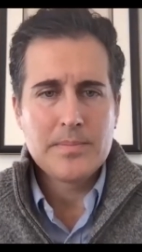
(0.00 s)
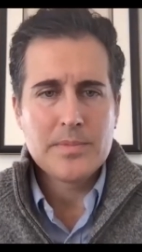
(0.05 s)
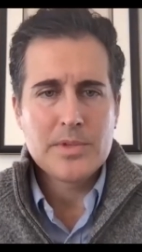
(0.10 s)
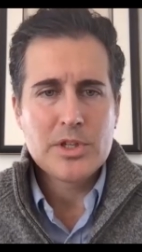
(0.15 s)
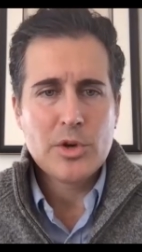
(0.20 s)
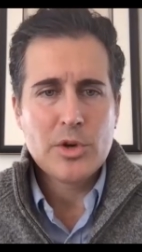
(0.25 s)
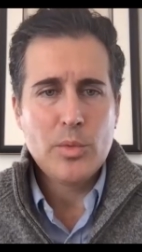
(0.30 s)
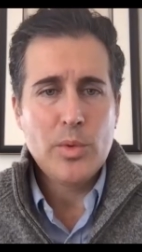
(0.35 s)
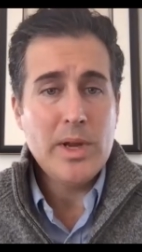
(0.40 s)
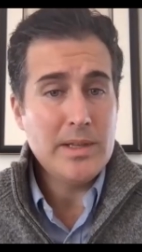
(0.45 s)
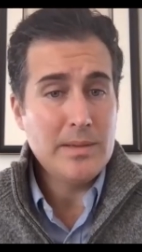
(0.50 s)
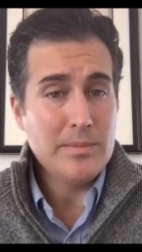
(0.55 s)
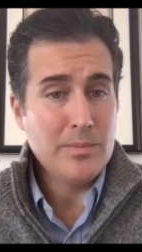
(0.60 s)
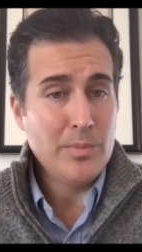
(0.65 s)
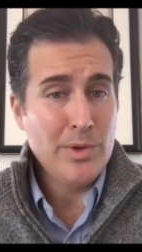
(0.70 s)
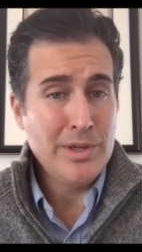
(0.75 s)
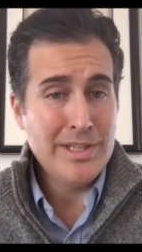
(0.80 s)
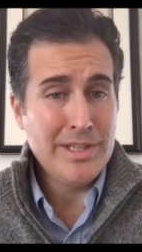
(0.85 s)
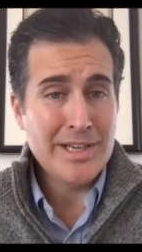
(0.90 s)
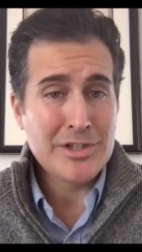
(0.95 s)
so we
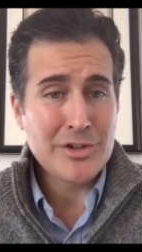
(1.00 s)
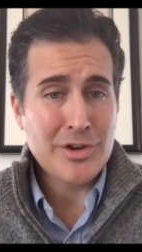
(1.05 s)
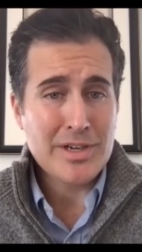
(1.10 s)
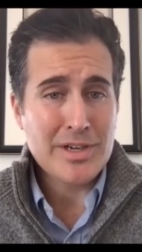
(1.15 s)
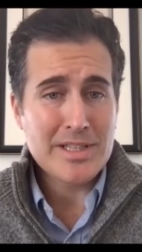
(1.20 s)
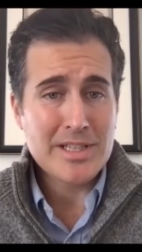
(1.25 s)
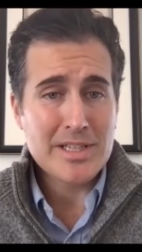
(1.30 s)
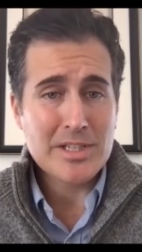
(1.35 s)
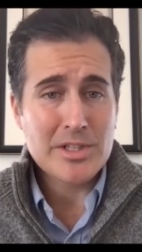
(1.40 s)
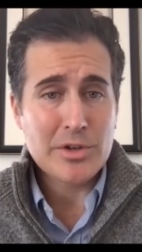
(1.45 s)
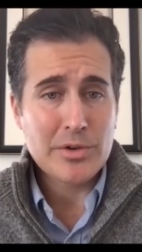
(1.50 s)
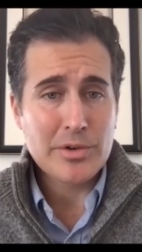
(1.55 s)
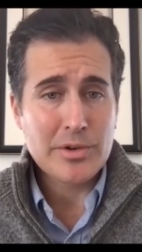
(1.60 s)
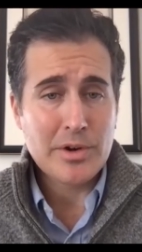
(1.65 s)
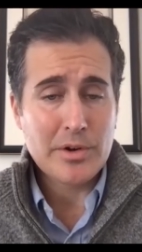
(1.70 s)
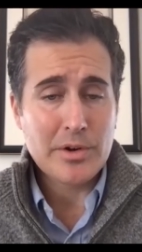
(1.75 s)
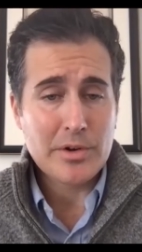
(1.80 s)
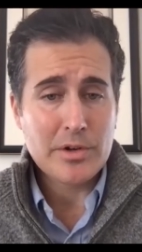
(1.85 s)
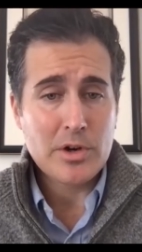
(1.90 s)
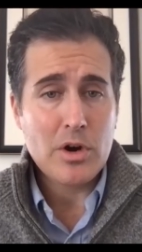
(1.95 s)
did address this during
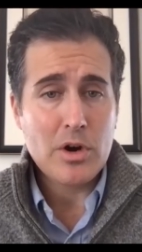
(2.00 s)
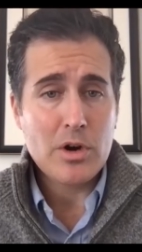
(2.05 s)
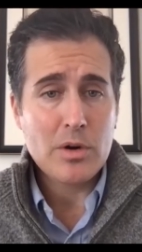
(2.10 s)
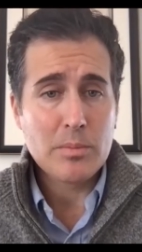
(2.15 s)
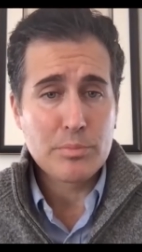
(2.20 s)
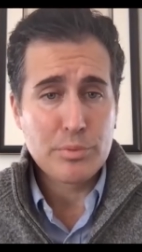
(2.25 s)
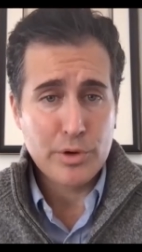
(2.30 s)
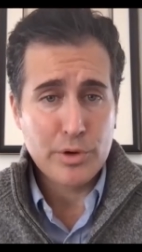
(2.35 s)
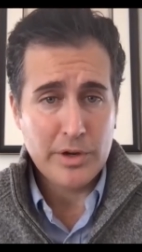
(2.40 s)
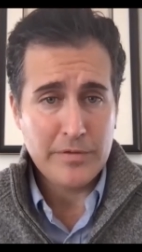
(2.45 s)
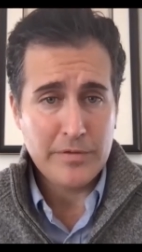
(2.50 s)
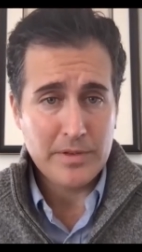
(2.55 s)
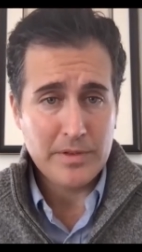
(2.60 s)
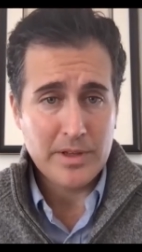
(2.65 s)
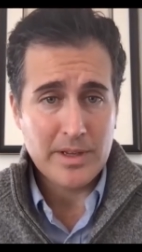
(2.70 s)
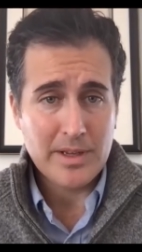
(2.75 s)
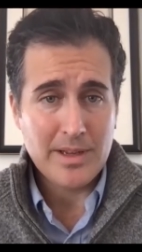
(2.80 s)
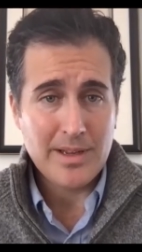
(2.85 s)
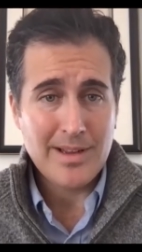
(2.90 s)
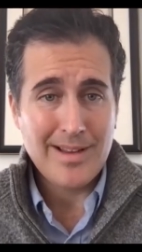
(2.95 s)
our call
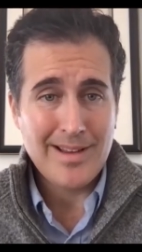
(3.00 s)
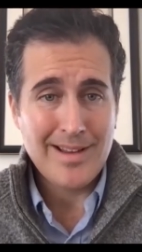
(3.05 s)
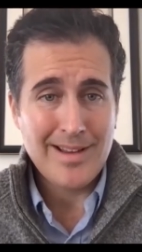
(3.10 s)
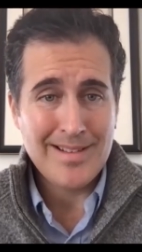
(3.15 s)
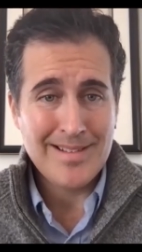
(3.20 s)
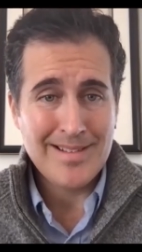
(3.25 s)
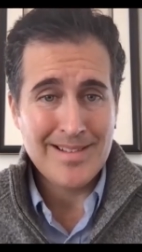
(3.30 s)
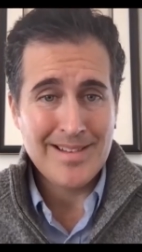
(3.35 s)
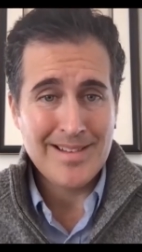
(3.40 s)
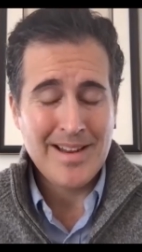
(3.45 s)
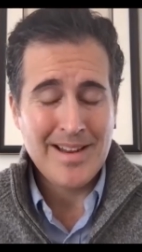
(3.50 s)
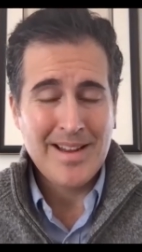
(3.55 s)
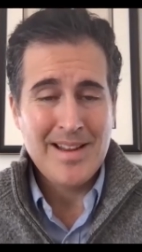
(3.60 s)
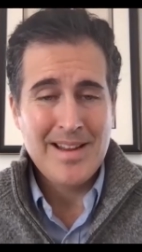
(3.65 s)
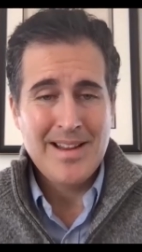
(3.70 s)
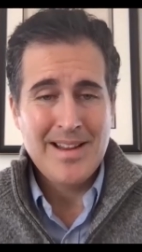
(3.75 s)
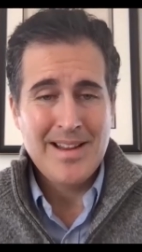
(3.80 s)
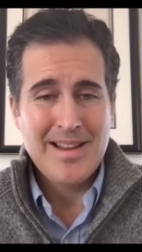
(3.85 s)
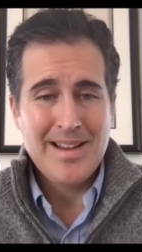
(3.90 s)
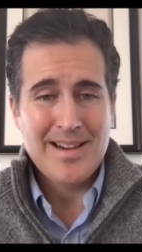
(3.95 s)
briefly, and
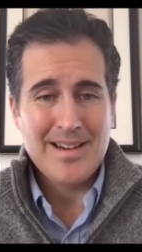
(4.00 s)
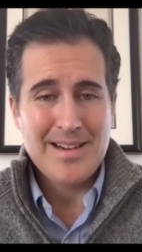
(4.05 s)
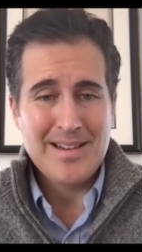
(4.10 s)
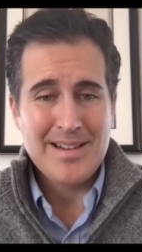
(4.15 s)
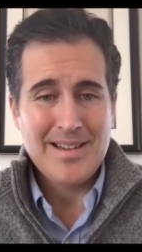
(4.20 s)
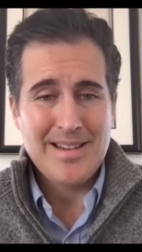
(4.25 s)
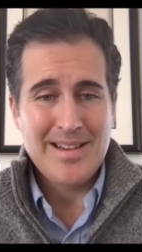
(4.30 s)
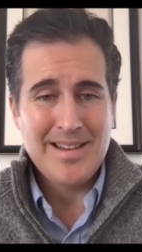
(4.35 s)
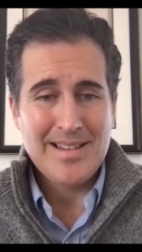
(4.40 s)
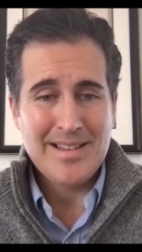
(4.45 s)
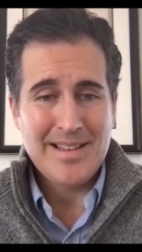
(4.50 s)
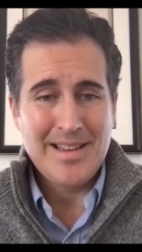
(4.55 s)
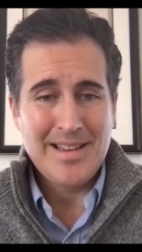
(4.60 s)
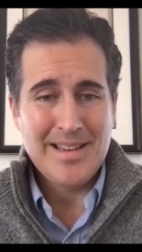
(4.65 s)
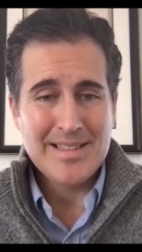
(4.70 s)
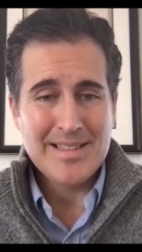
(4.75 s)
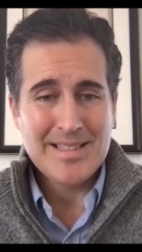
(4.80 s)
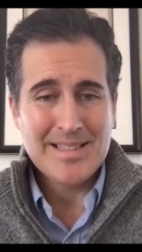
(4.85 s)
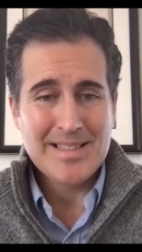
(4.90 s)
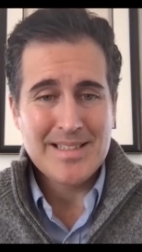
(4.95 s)

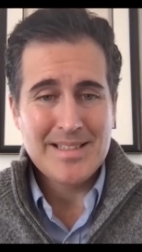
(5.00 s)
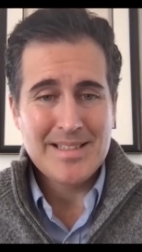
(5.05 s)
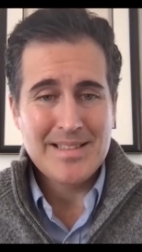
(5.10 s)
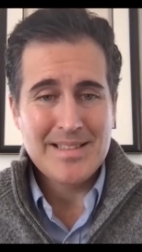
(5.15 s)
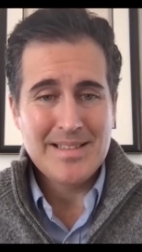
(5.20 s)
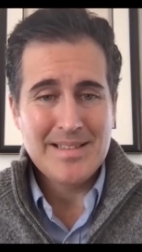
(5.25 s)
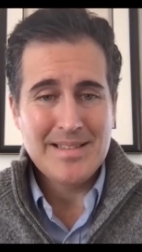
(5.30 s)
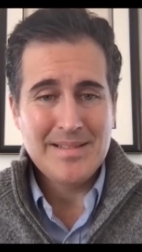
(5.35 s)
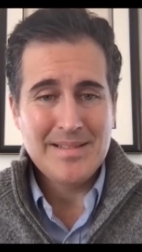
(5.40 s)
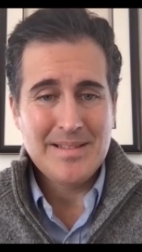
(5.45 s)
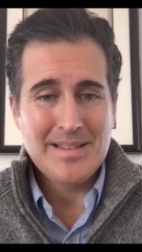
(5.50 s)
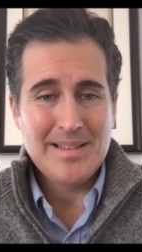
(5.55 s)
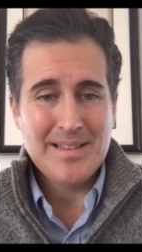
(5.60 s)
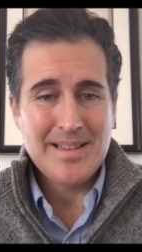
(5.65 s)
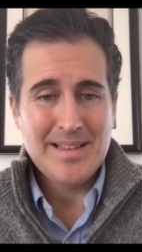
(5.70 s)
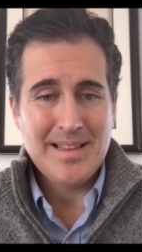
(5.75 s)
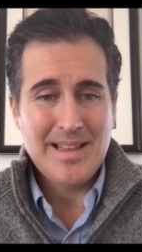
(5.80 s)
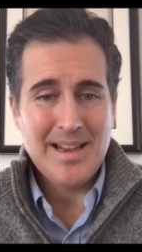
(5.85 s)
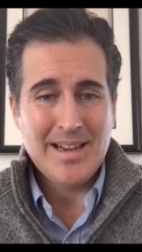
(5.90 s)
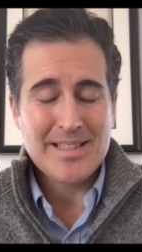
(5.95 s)
it's
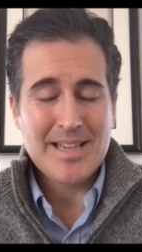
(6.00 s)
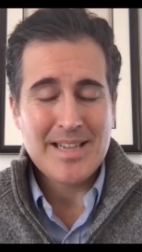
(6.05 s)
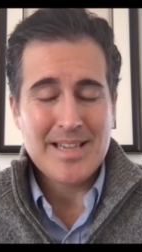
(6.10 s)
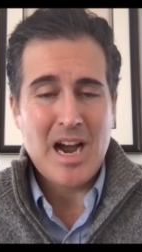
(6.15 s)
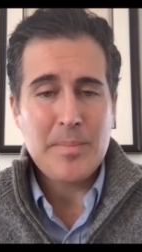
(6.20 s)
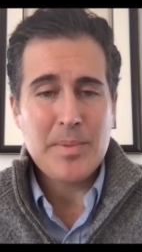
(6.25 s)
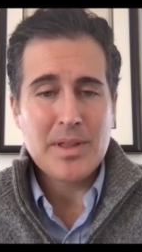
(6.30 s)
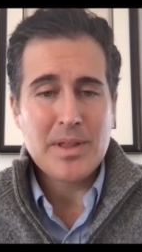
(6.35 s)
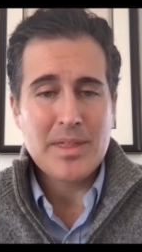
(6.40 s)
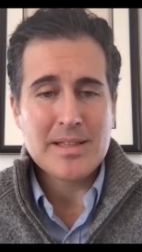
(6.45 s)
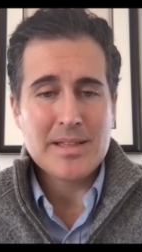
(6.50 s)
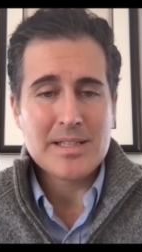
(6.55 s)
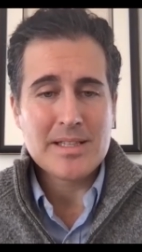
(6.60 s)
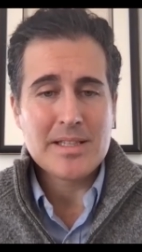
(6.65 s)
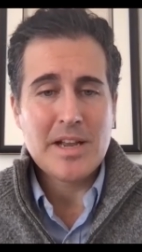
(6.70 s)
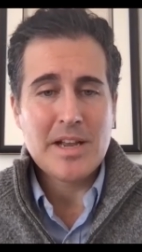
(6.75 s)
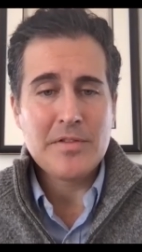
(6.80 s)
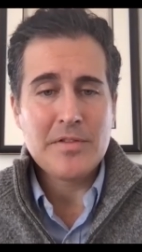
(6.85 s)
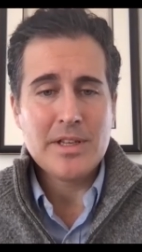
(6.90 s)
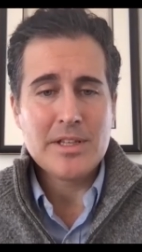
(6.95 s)
a topic that's
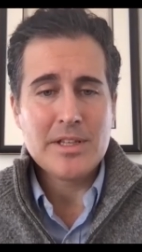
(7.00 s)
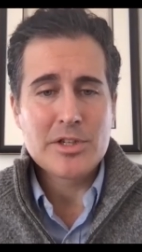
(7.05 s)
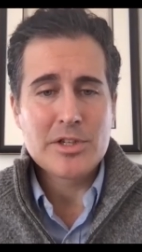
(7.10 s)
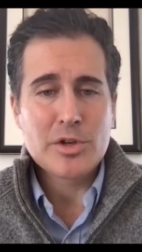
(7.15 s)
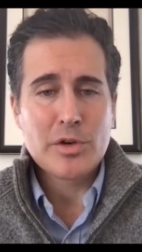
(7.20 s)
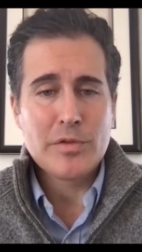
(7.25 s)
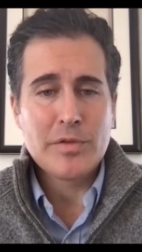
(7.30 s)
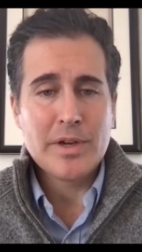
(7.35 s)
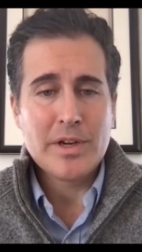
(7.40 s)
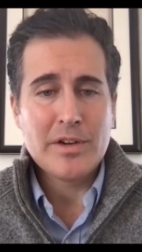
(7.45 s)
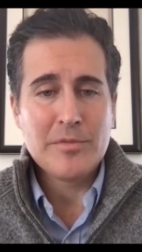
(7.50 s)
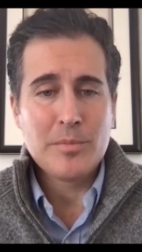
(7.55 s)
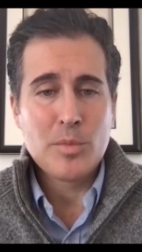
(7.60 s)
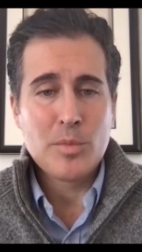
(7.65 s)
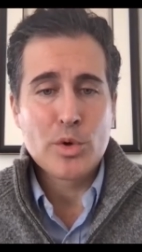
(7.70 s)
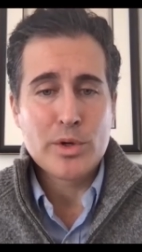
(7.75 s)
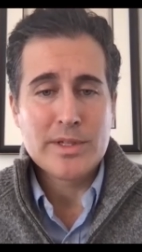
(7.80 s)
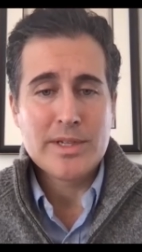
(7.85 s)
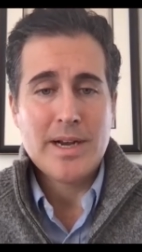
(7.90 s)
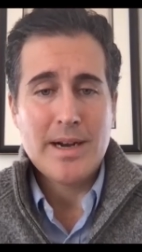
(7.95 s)
definitely deserving of
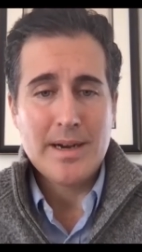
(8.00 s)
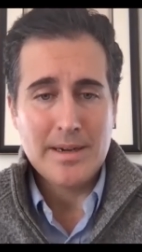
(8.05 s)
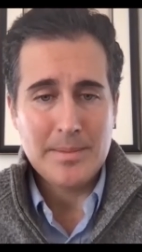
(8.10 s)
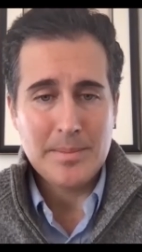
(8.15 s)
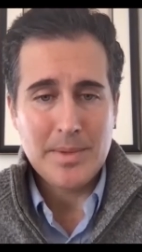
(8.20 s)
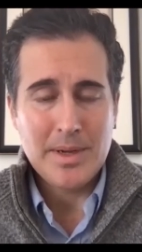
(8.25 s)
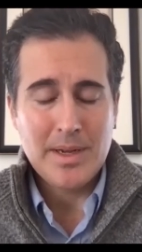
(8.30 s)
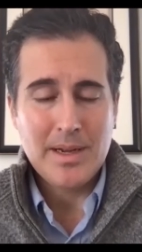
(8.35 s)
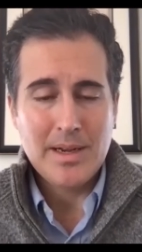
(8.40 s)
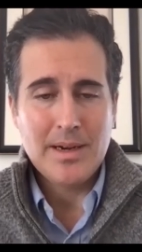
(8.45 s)
more time.